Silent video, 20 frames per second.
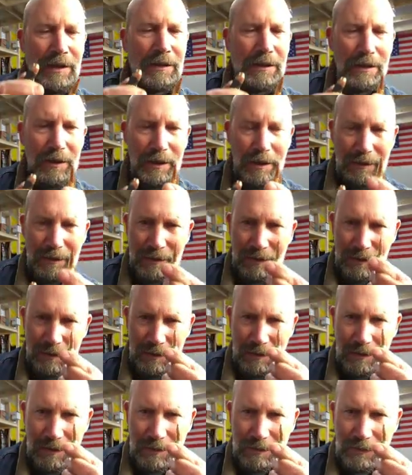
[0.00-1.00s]
you got
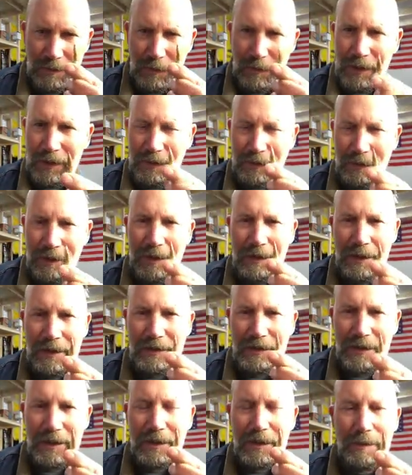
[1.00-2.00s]
123
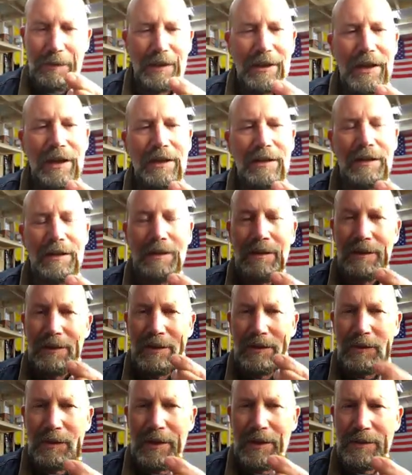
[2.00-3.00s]
grains here, yet
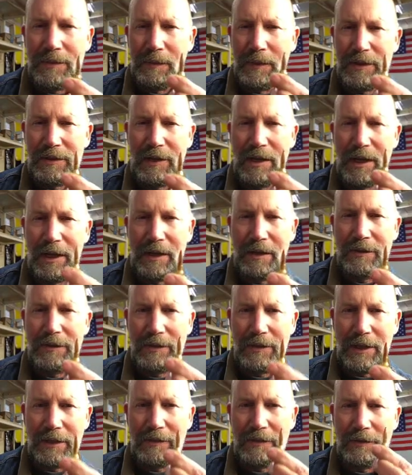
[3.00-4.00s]
this one has a much higher
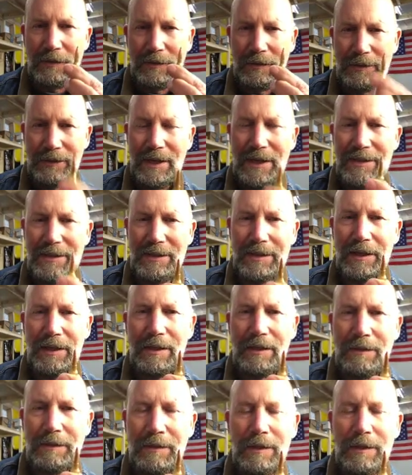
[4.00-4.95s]
sectional density